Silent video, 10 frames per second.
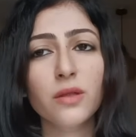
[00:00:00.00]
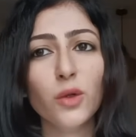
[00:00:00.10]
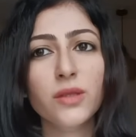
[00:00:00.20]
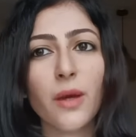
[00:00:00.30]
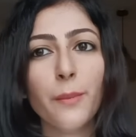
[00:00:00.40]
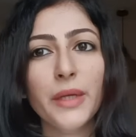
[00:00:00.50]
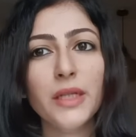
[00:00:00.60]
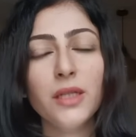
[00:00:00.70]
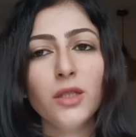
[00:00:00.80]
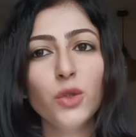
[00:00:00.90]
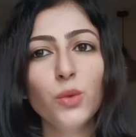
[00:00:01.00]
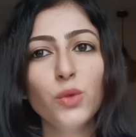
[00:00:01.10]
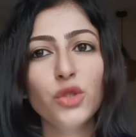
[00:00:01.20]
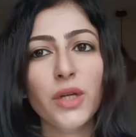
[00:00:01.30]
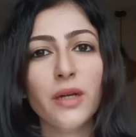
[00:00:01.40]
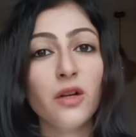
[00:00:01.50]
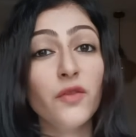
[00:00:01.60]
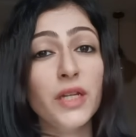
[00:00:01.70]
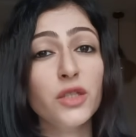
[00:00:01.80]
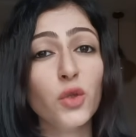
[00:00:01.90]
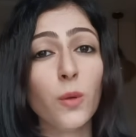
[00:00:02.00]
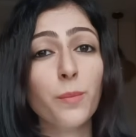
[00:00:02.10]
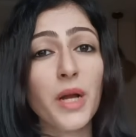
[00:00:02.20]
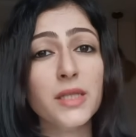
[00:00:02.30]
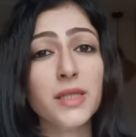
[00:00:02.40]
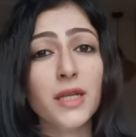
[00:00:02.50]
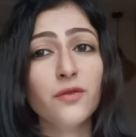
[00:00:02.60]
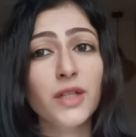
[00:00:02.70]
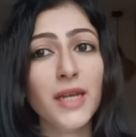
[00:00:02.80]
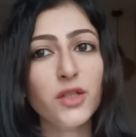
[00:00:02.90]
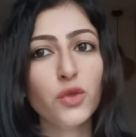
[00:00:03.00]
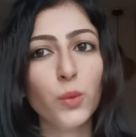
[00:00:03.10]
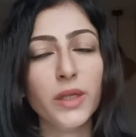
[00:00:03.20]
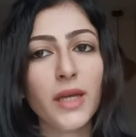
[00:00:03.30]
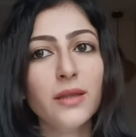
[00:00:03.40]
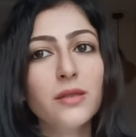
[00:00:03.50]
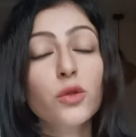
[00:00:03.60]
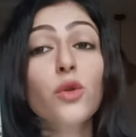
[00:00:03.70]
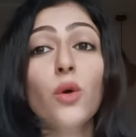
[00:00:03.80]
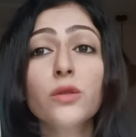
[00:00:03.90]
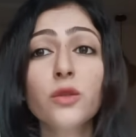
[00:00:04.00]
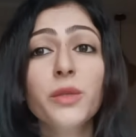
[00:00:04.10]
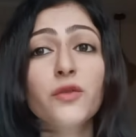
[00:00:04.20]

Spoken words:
you know, somebody you shared a very strong past life connection with. And this could also be,